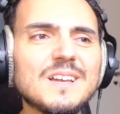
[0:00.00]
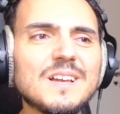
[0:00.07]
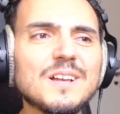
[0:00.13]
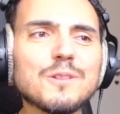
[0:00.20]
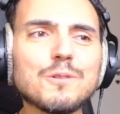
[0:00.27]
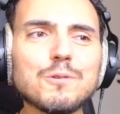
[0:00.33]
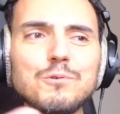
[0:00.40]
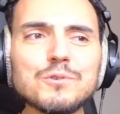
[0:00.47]

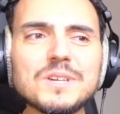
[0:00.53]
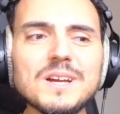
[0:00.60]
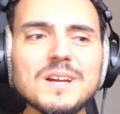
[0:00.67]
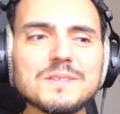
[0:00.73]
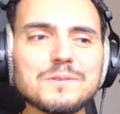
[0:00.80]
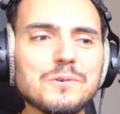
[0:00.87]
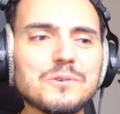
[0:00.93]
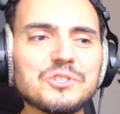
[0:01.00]
Look at
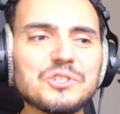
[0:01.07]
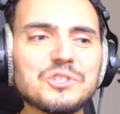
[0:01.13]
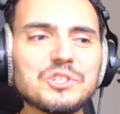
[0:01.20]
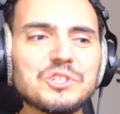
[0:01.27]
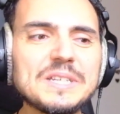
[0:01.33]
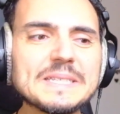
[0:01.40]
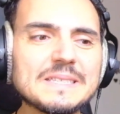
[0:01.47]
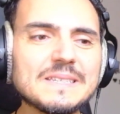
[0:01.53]
her, she
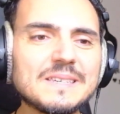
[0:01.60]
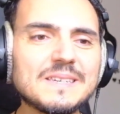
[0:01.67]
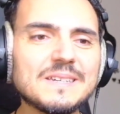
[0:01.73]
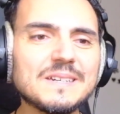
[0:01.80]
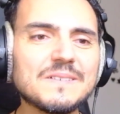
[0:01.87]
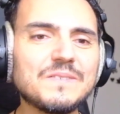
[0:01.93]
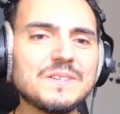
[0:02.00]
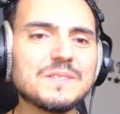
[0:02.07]
is
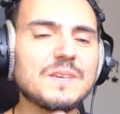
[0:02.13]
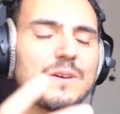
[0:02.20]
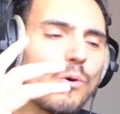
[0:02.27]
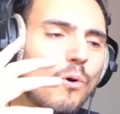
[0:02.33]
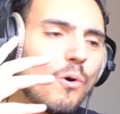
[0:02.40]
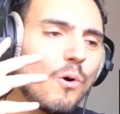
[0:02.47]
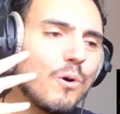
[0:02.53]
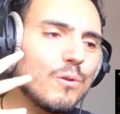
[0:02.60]
singing with
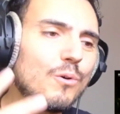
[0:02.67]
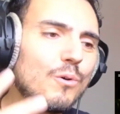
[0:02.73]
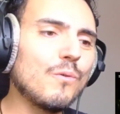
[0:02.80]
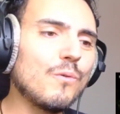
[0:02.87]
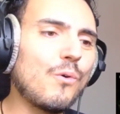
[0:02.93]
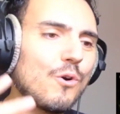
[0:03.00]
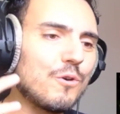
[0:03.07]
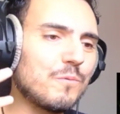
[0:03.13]
all
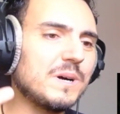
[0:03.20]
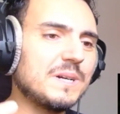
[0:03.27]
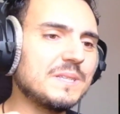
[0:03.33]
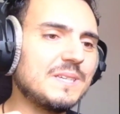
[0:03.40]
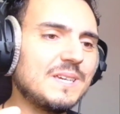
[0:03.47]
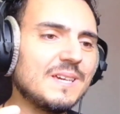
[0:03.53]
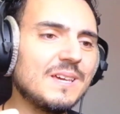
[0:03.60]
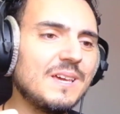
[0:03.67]
of her
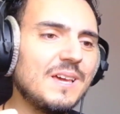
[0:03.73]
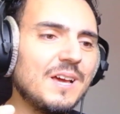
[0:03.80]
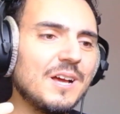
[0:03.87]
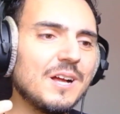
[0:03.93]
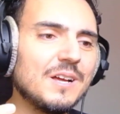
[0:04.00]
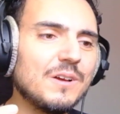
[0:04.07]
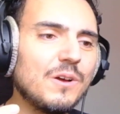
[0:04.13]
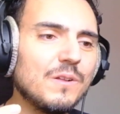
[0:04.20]
body,
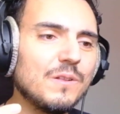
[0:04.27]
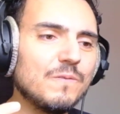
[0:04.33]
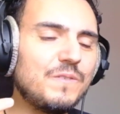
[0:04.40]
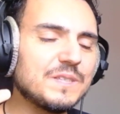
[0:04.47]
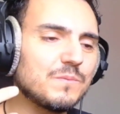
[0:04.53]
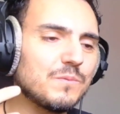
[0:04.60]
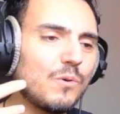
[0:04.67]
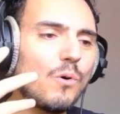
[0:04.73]

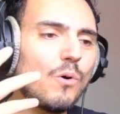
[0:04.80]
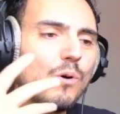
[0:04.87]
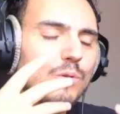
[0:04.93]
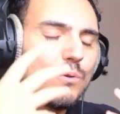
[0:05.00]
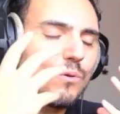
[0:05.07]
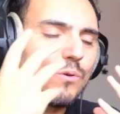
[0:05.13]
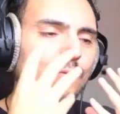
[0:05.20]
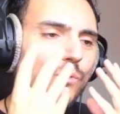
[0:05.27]
with
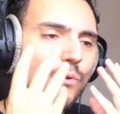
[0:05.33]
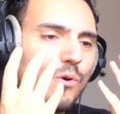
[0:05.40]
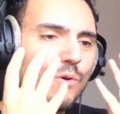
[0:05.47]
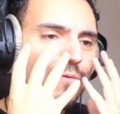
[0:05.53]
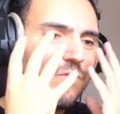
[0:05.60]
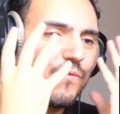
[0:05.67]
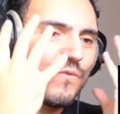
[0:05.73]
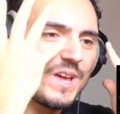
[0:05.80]
all of her
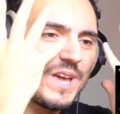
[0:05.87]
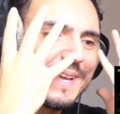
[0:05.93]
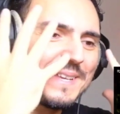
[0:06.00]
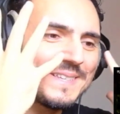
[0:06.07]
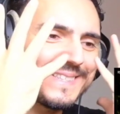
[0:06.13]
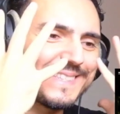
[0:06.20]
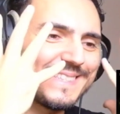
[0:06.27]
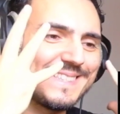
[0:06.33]

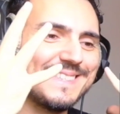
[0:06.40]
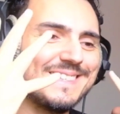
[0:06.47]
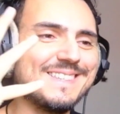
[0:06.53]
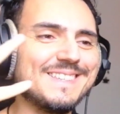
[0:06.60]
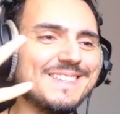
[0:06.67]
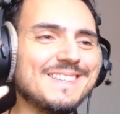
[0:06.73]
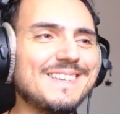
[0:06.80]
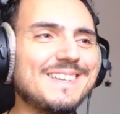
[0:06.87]
face.
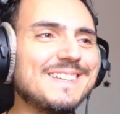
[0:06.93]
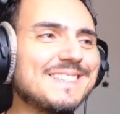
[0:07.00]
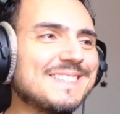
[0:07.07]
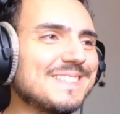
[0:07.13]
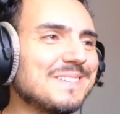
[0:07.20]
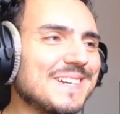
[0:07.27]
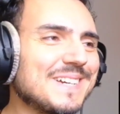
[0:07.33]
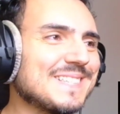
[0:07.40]
It's
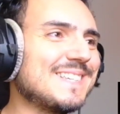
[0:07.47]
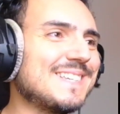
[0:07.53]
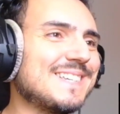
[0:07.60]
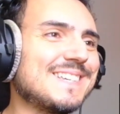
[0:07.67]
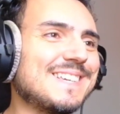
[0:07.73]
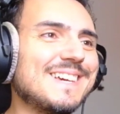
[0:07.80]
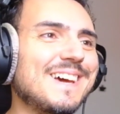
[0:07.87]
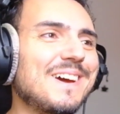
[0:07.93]

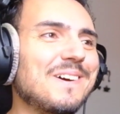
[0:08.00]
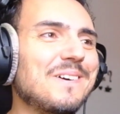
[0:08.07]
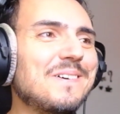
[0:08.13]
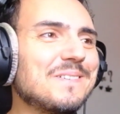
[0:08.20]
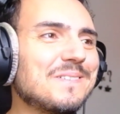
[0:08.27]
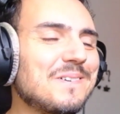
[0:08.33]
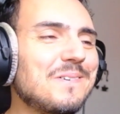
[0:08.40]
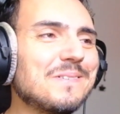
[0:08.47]
amazing.
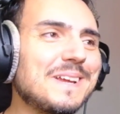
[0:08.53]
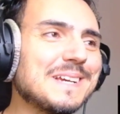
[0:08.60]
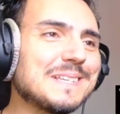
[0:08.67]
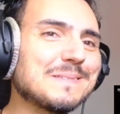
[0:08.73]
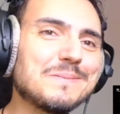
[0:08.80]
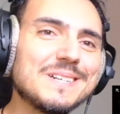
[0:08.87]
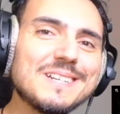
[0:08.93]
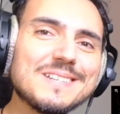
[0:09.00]
Her, her
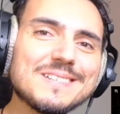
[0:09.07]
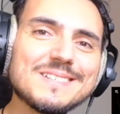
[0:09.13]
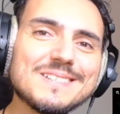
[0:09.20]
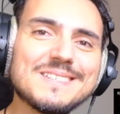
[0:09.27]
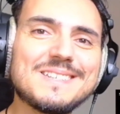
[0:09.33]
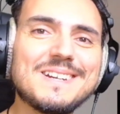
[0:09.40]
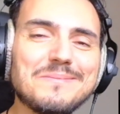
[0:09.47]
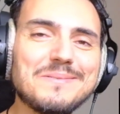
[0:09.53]

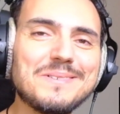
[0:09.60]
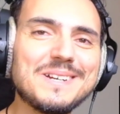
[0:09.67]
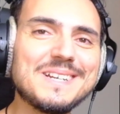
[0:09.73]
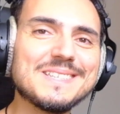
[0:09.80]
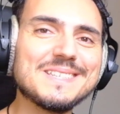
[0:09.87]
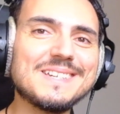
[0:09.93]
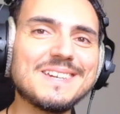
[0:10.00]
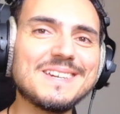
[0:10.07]
expressions are
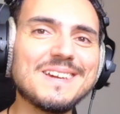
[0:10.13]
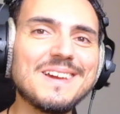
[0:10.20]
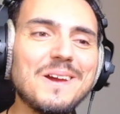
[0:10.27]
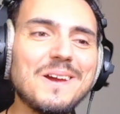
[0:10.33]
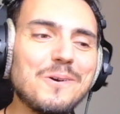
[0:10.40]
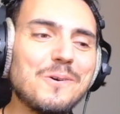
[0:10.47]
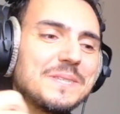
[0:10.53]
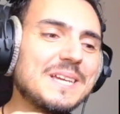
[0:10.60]
amazing.
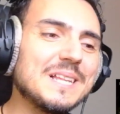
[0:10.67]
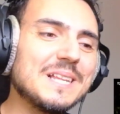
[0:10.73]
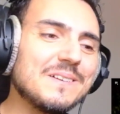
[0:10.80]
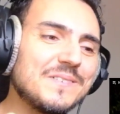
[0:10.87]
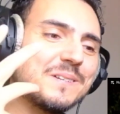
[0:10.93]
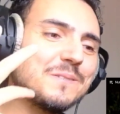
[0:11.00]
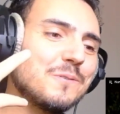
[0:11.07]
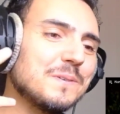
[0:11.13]
Her
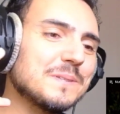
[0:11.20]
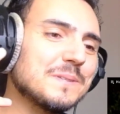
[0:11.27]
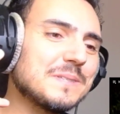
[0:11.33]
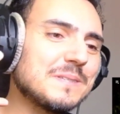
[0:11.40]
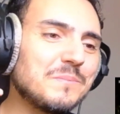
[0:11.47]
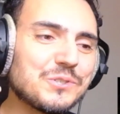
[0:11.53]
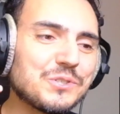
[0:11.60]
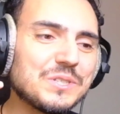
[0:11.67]
delivering those
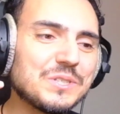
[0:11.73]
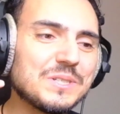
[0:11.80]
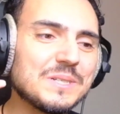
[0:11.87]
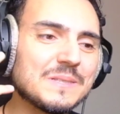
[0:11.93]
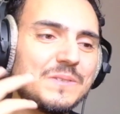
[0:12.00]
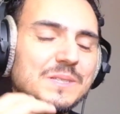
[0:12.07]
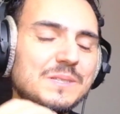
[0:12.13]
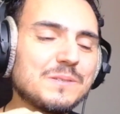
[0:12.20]

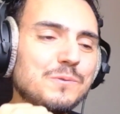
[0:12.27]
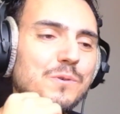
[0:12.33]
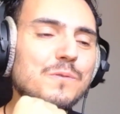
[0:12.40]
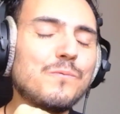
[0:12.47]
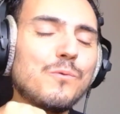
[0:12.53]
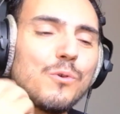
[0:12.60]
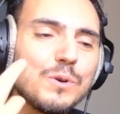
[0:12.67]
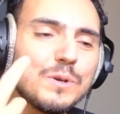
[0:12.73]
emotions with her
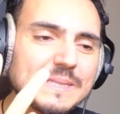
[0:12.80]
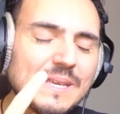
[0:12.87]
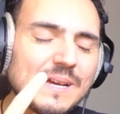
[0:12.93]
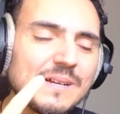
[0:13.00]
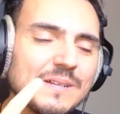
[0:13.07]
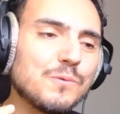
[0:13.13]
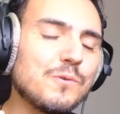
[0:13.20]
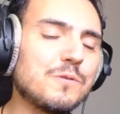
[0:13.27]
voice
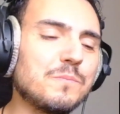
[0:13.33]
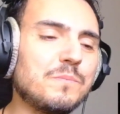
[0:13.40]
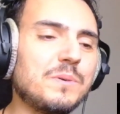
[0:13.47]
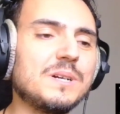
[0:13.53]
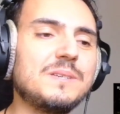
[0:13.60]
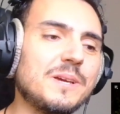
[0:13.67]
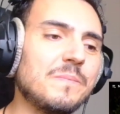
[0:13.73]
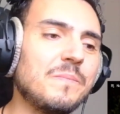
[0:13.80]
and her
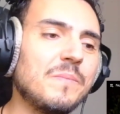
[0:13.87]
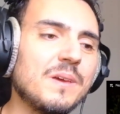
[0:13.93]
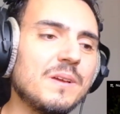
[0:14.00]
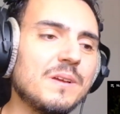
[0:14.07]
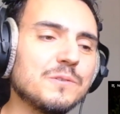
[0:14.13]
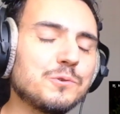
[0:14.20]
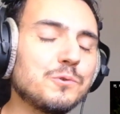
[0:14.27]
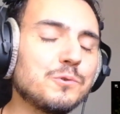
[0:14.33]
body
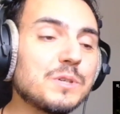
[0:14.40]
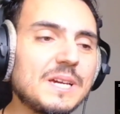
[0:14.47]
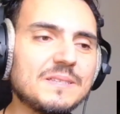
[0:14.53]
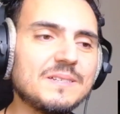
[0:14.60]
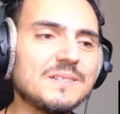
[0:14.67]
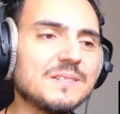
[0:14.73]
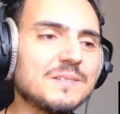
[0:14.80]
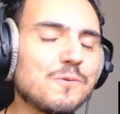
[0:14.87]

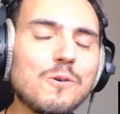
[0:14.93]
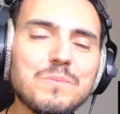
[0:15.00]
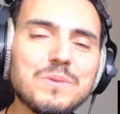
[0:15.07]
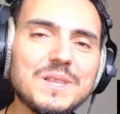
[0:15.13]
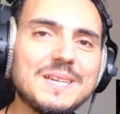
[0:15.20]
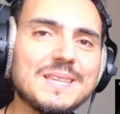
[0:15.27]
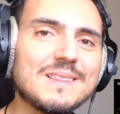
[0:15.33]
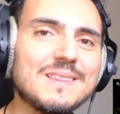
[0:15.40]
together
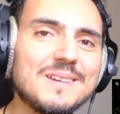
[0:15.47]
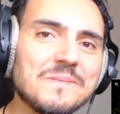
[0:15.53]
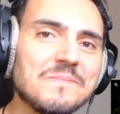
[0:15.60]
completely.